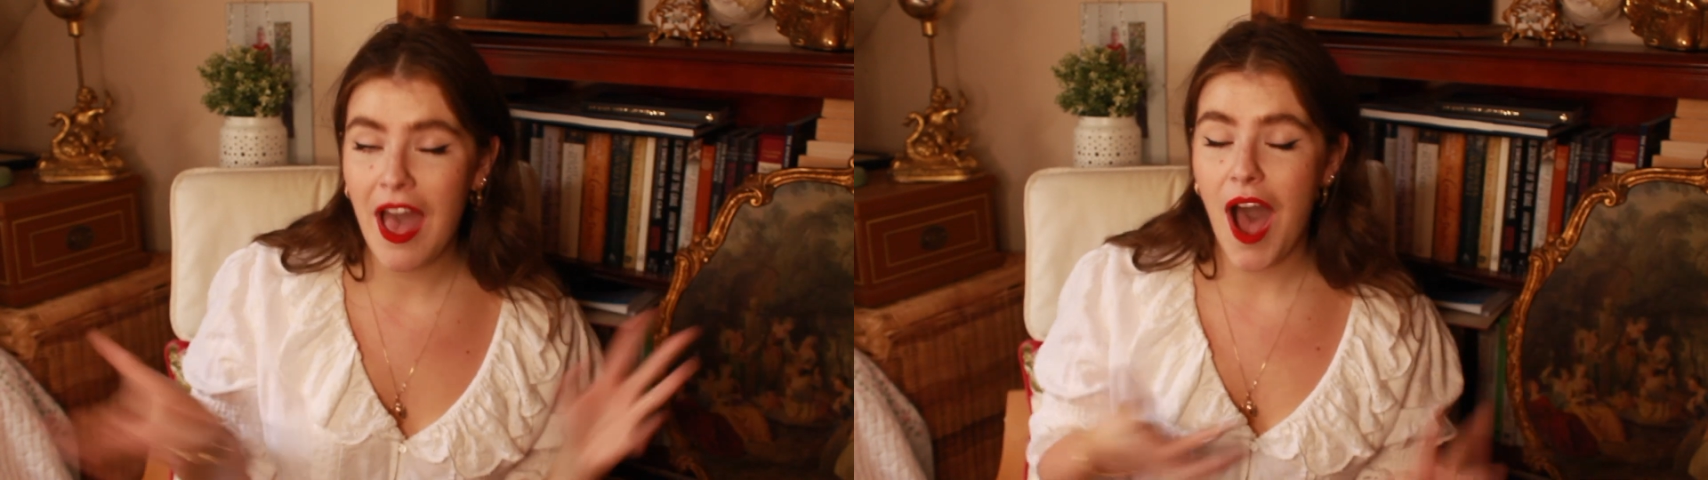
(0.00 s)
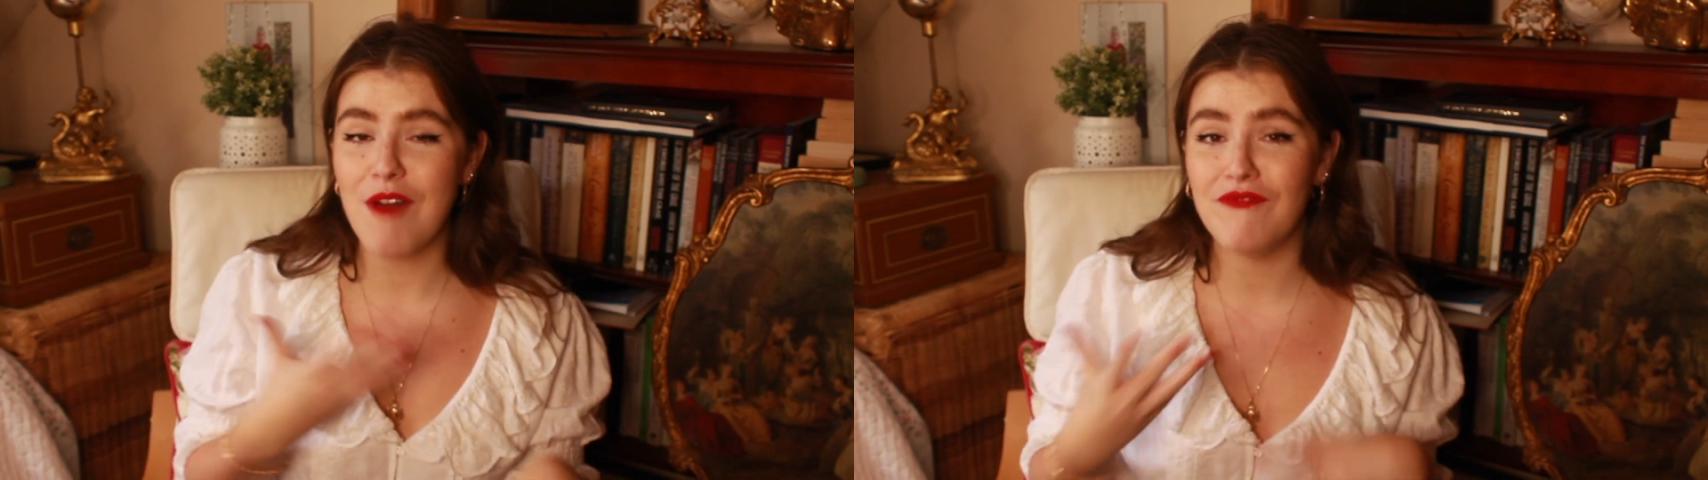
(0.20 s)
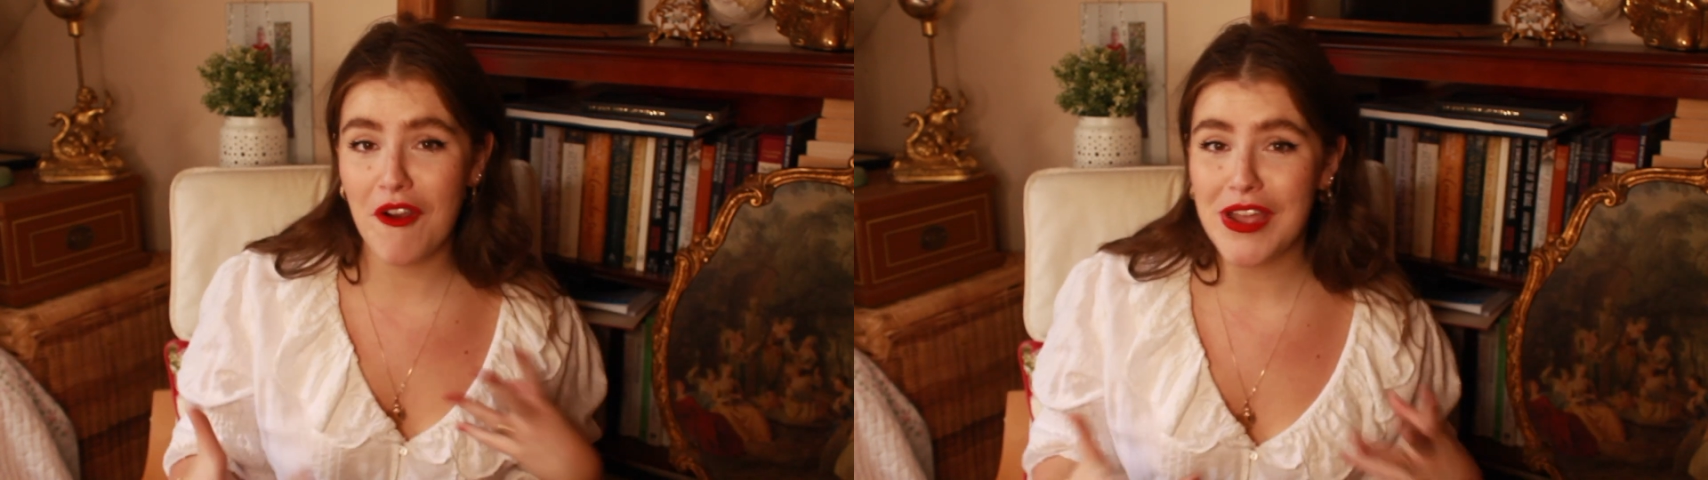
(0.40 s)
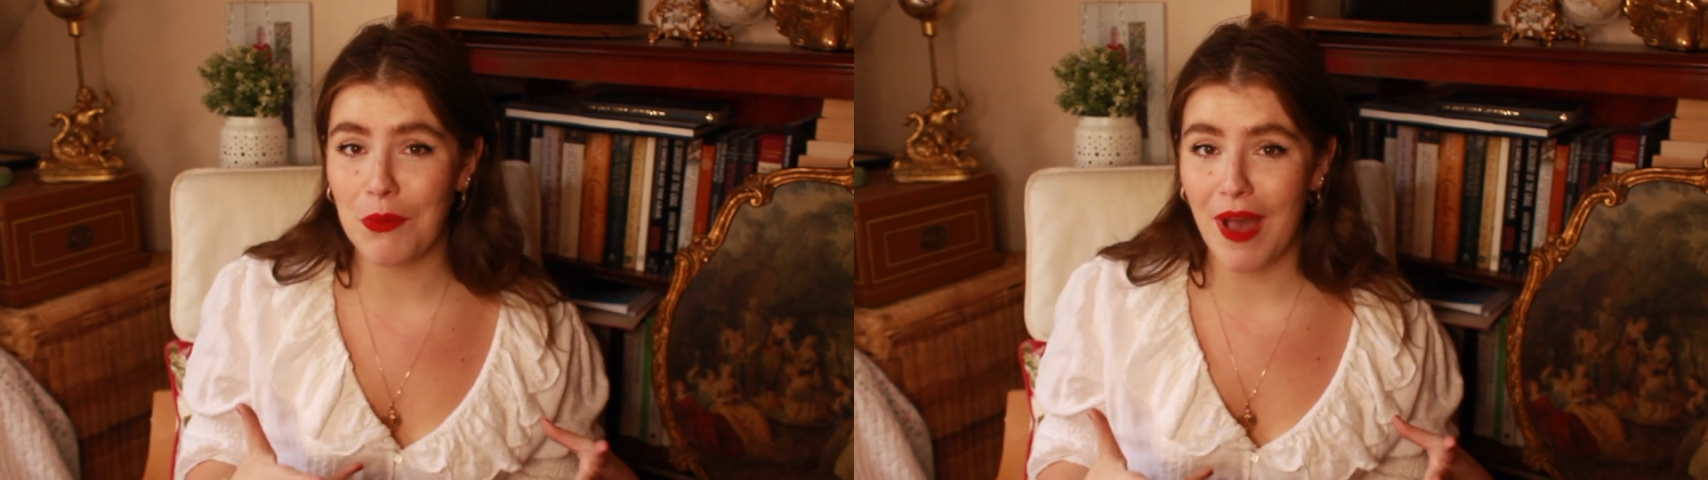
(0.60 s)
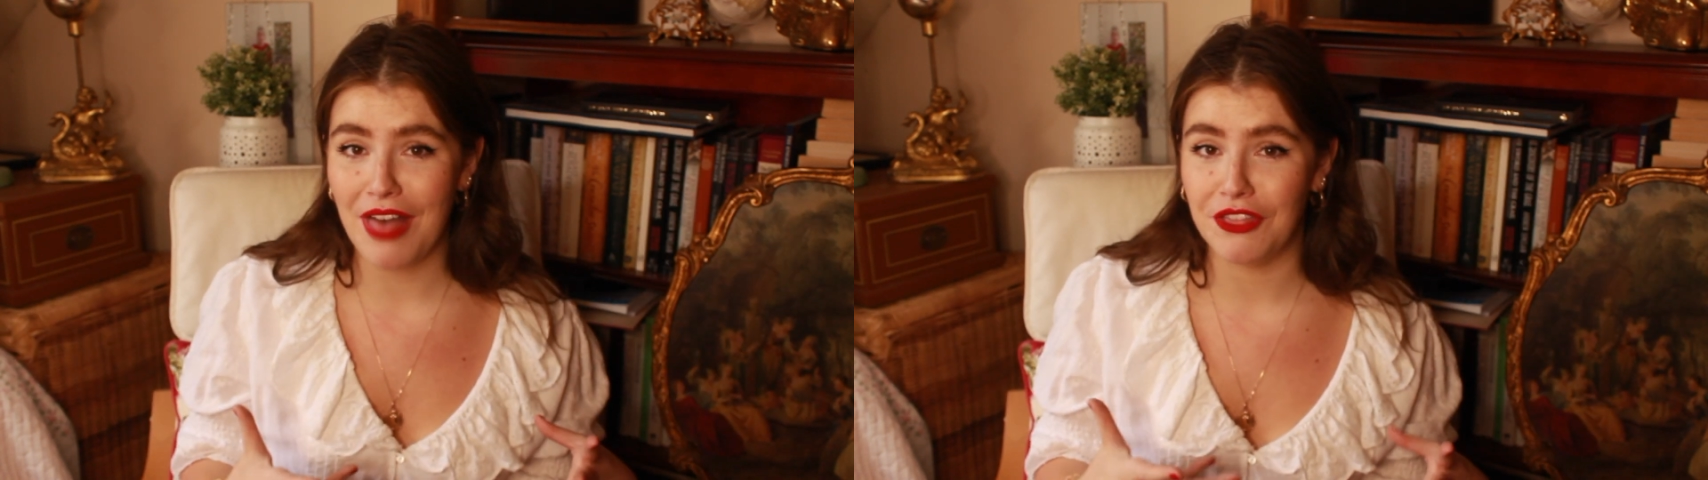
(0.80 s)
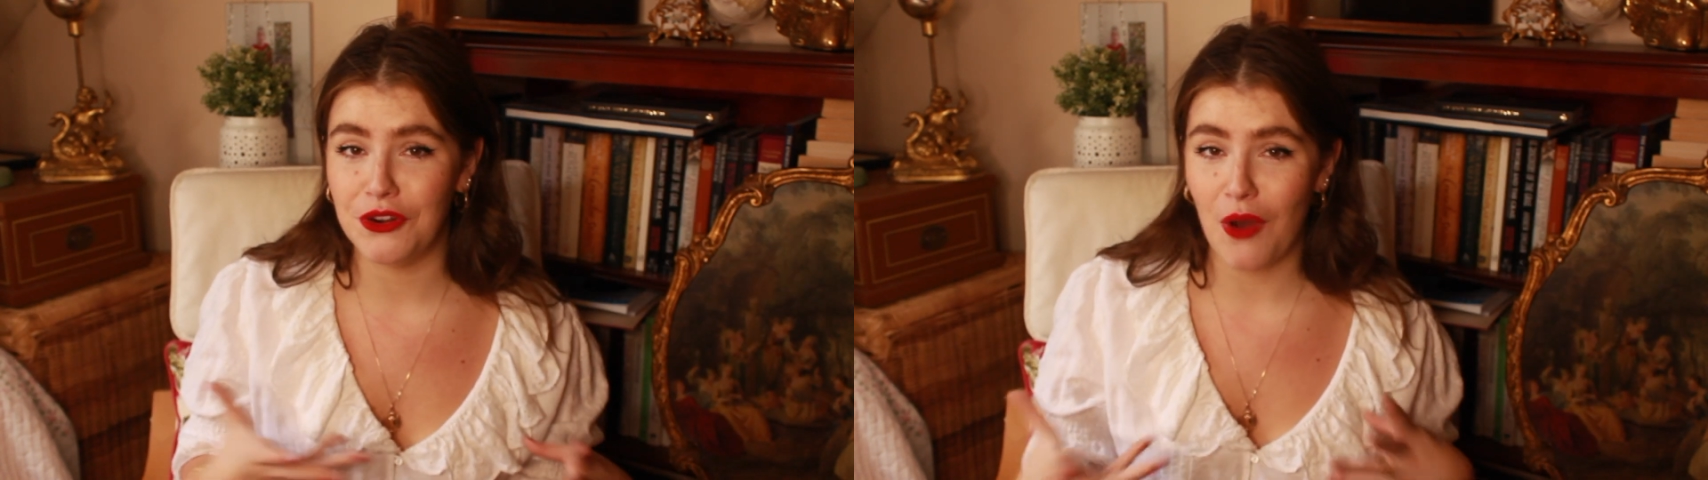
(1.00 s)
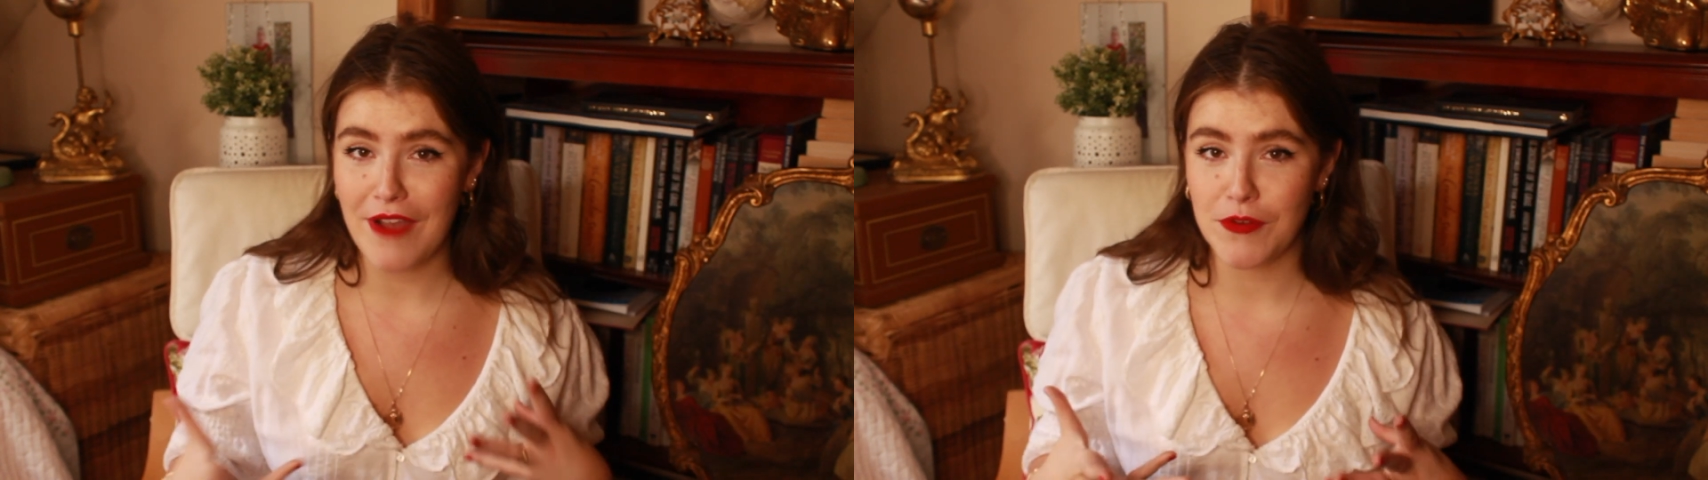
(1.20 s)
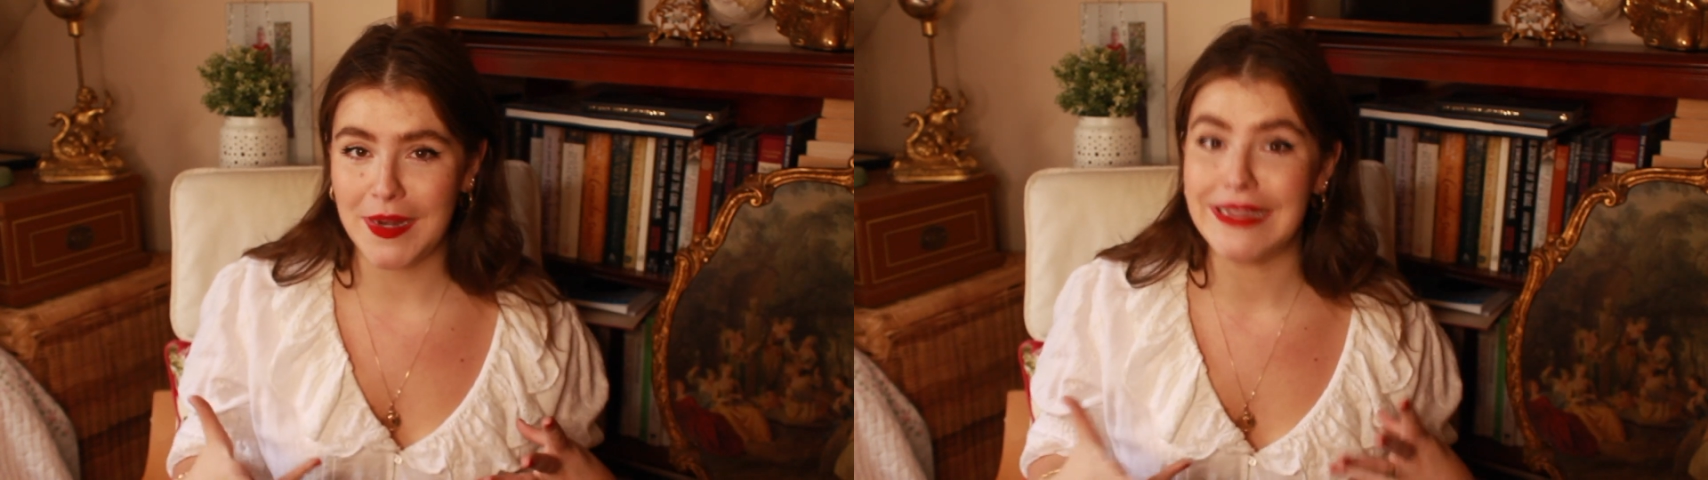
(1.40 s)
I'm very aware that not
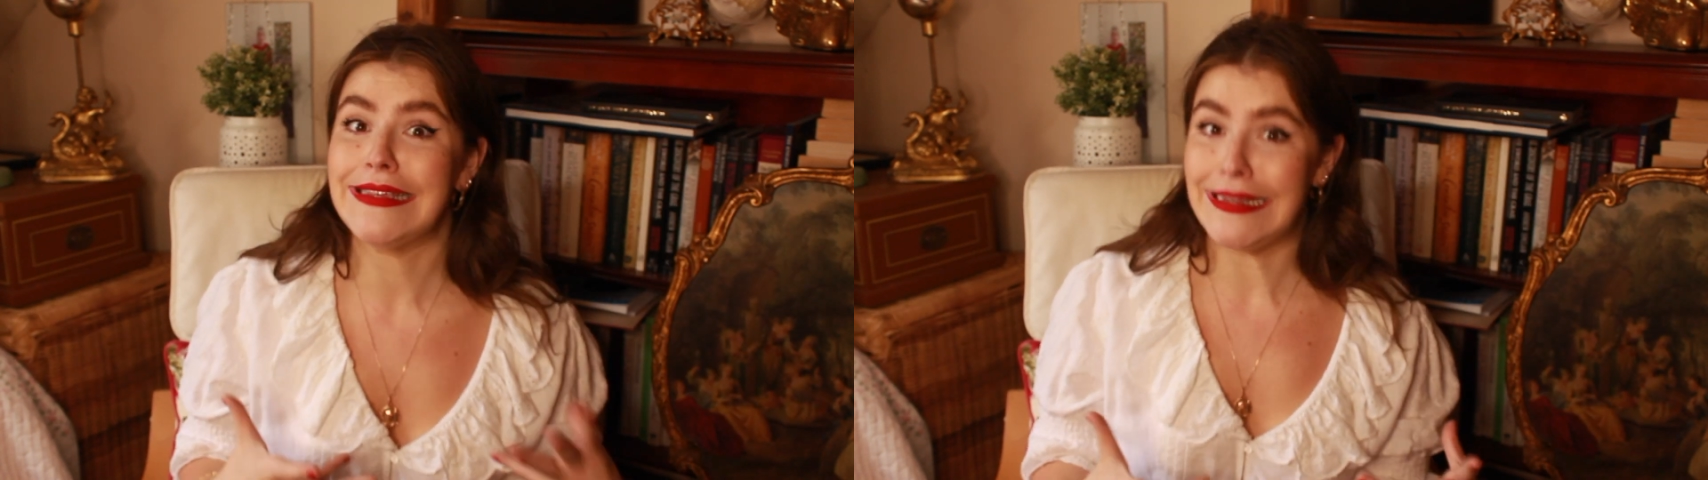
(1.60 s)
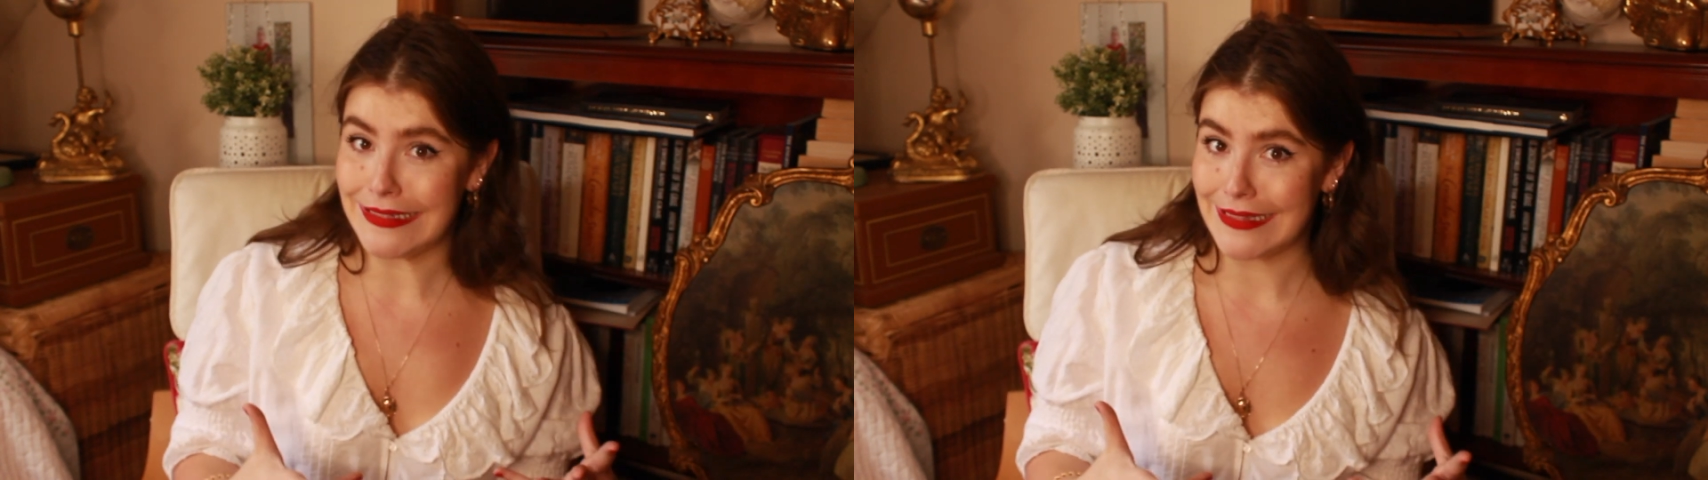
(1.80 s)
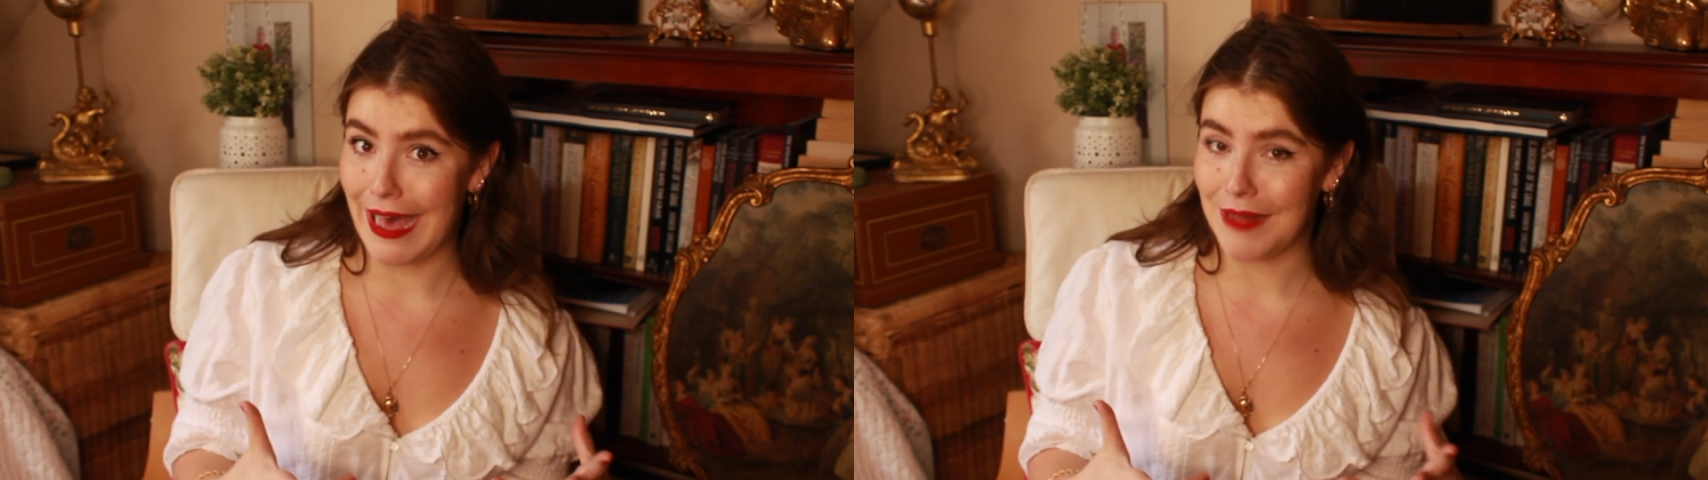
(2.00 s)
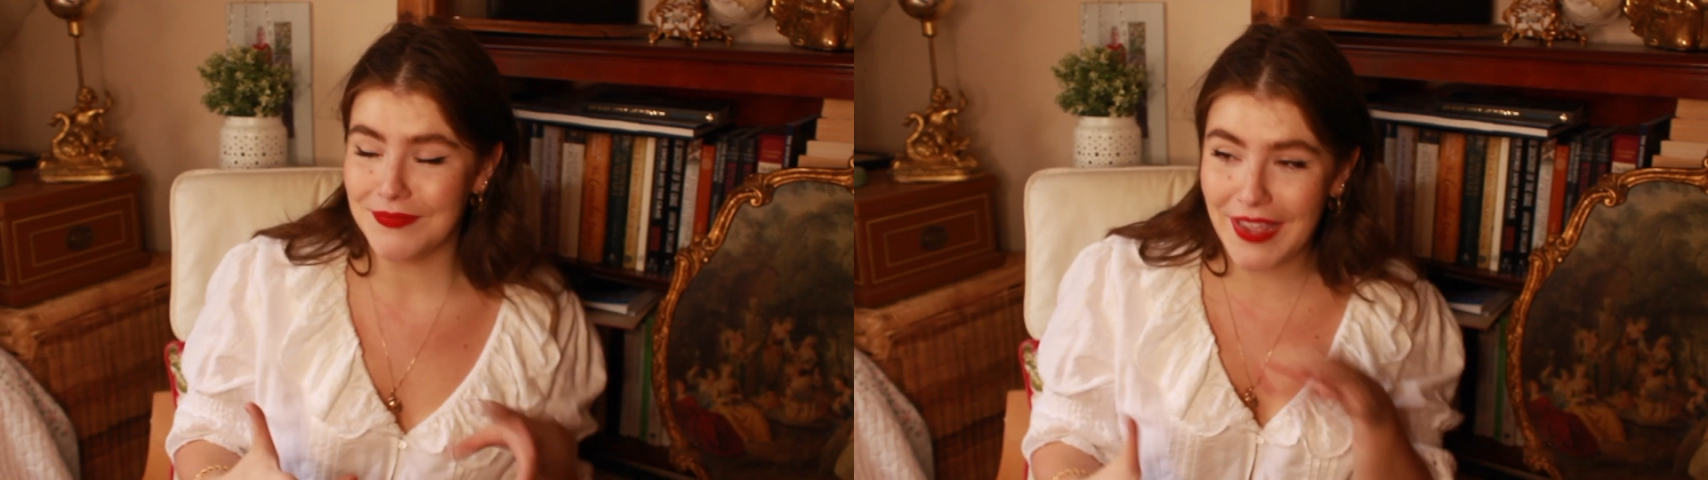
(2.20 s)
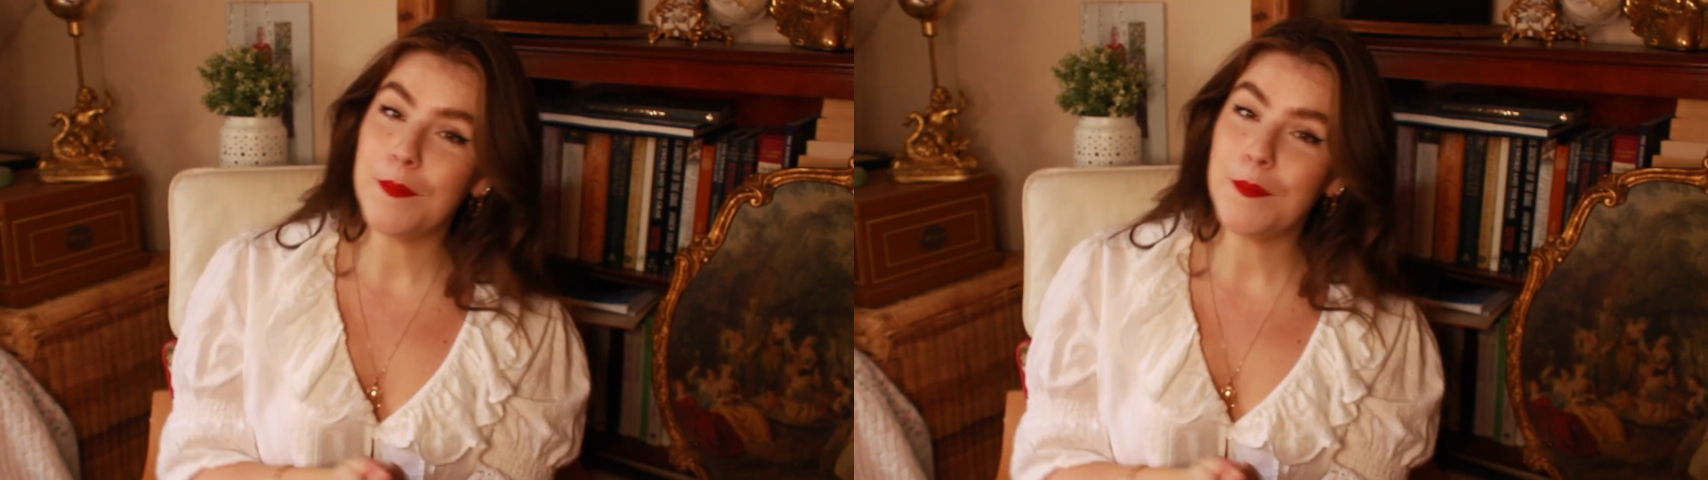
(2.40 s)
everybody's into that.